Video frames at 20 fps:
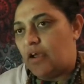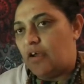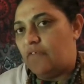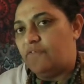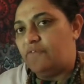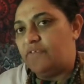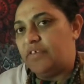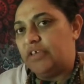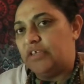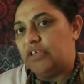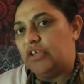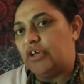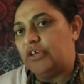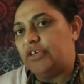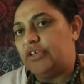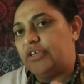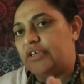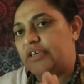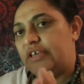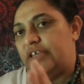feel
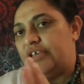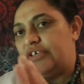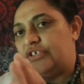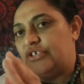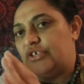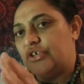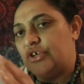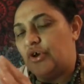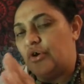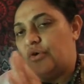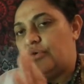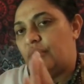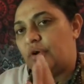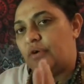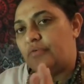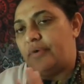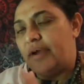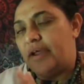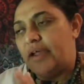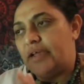like you need to go
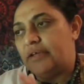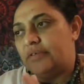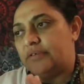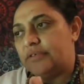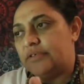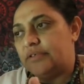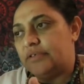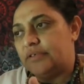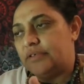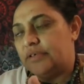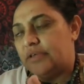around,